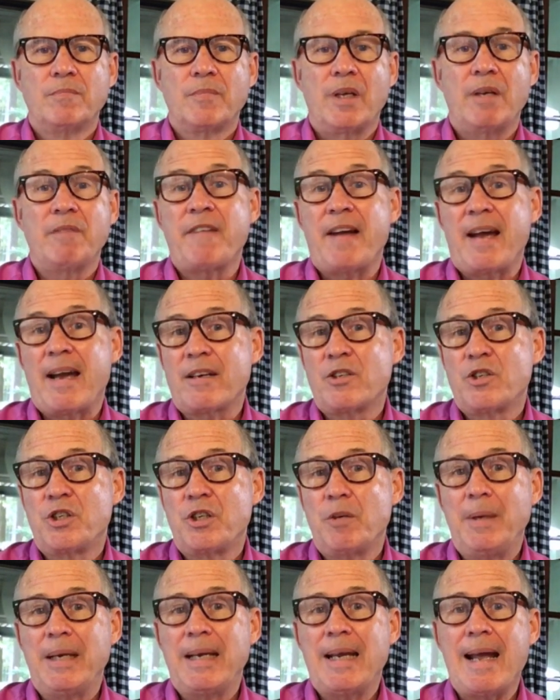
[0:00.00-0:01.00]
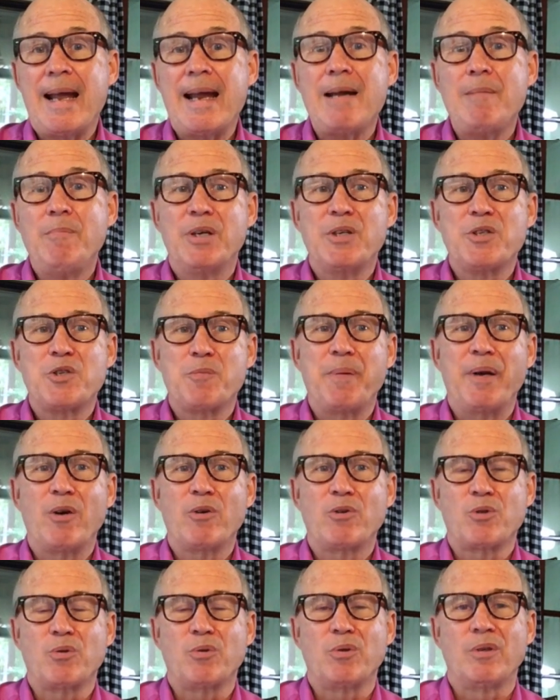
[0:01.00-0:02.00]
In fact, she became his
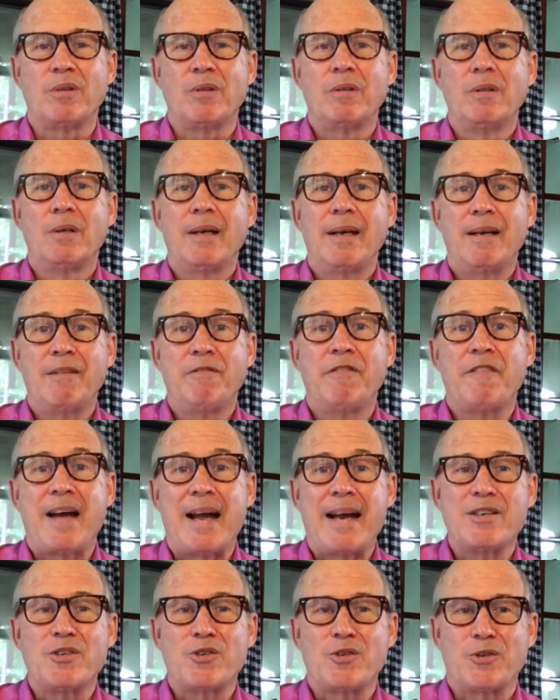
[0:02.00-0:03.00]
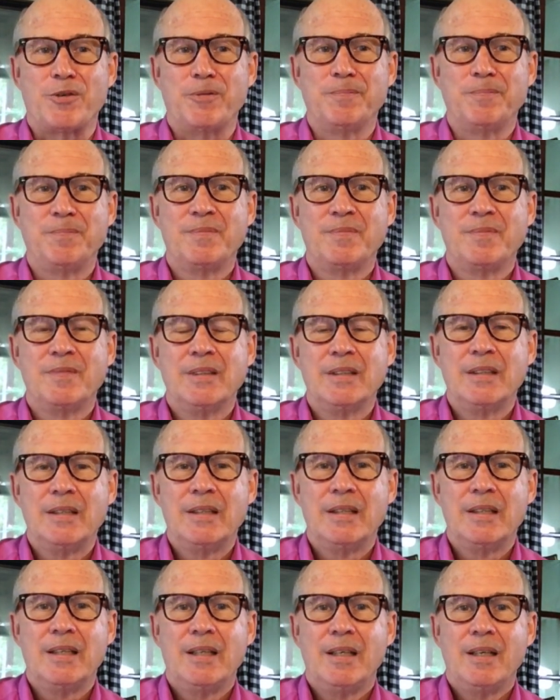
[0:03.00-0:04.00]
spiritual advisor.
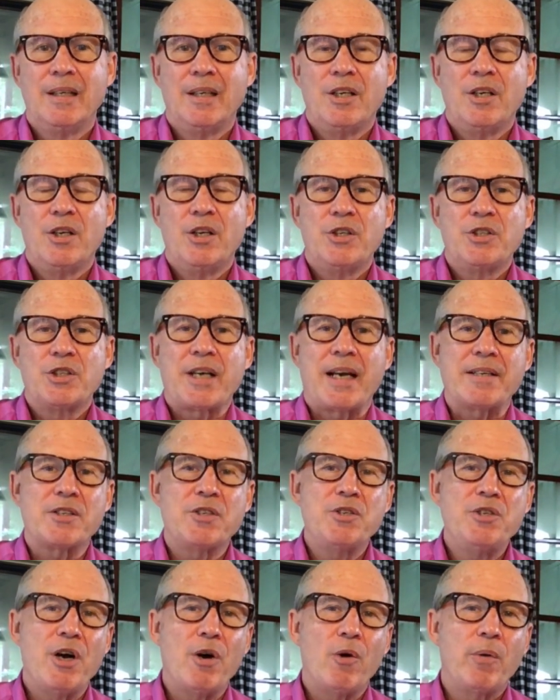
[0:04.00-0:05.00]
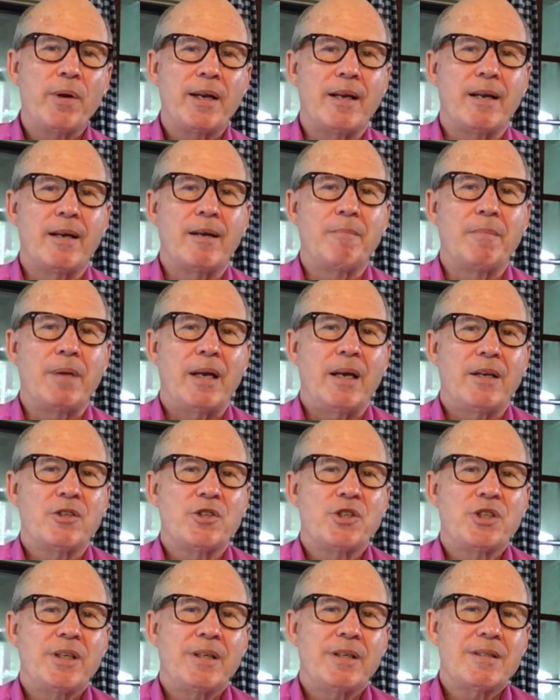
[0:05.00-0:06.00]
She got to know him and
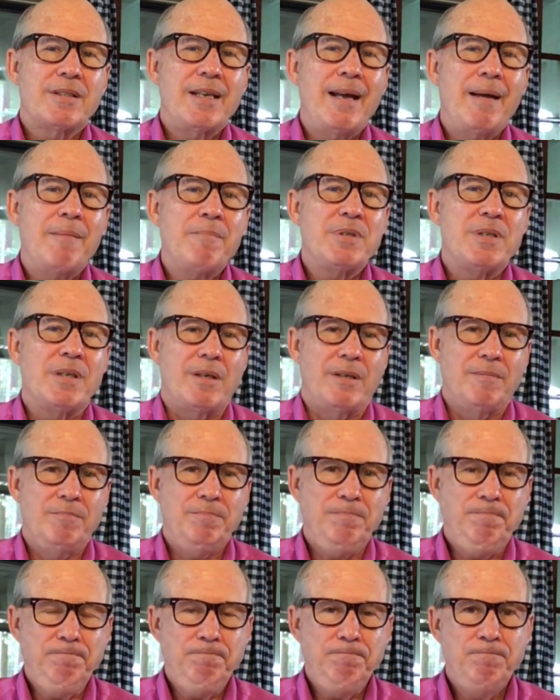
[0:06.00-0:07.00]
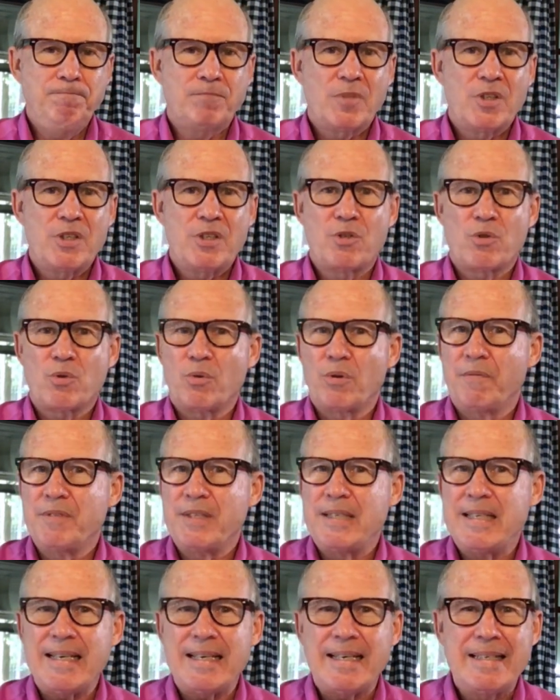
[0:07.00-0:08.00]
she attempted to sort
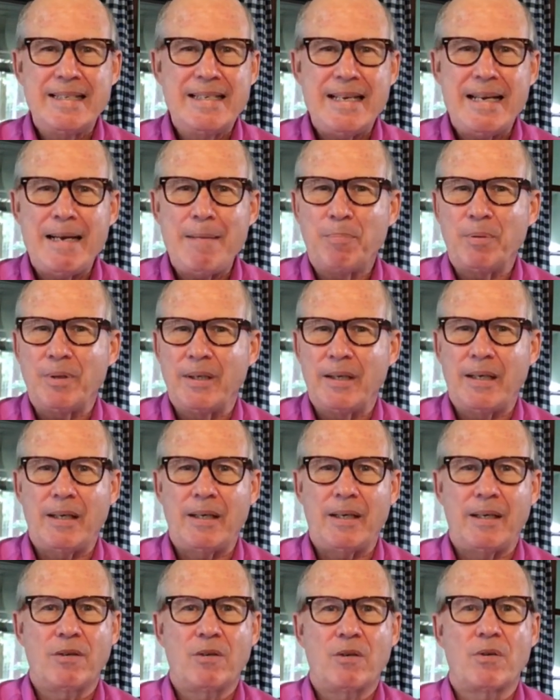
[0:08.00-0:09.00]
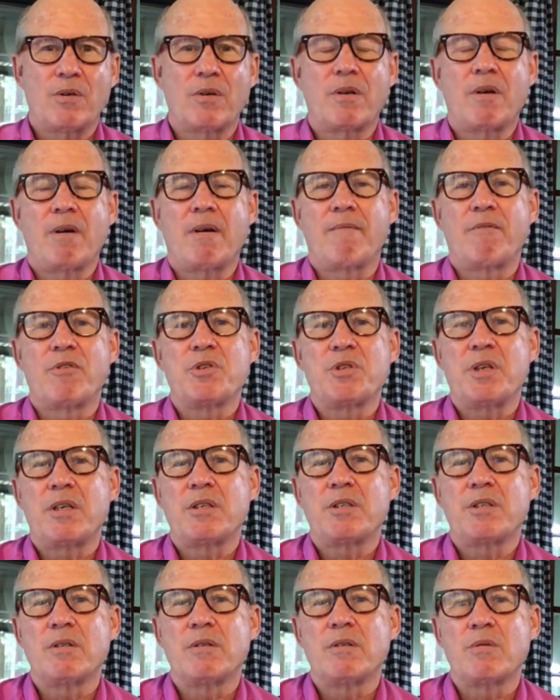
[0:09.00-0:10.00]
of dig deeply in her
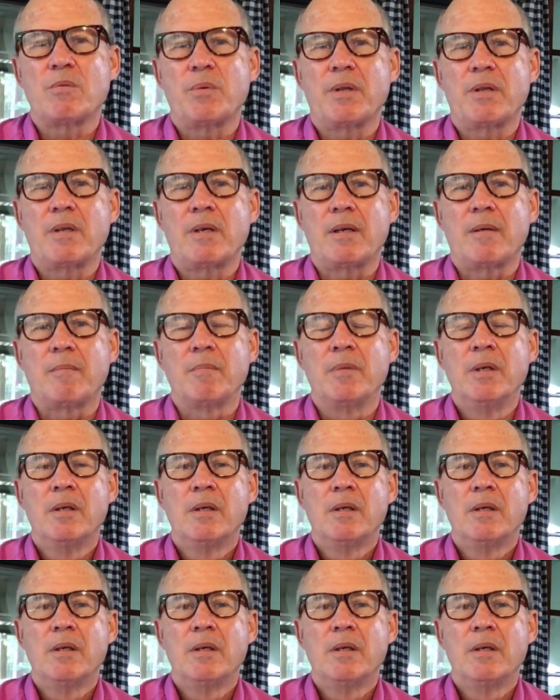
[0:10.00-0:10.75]
conversations with him